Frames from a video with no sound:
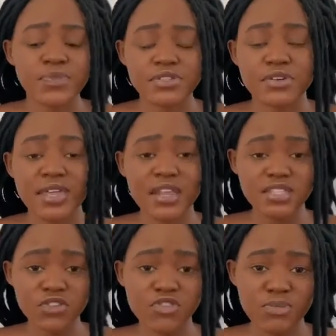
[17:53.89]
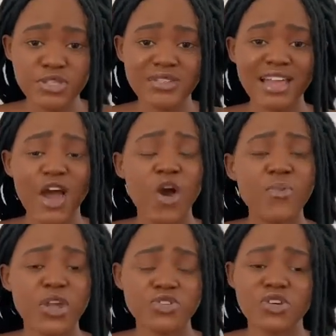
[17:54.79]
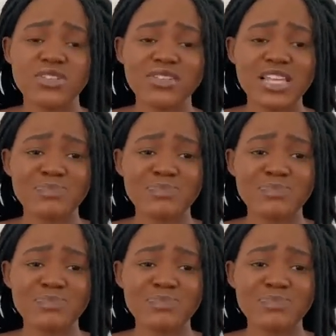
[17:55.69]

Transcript: So that is it for me today. I hope you enjoyed today's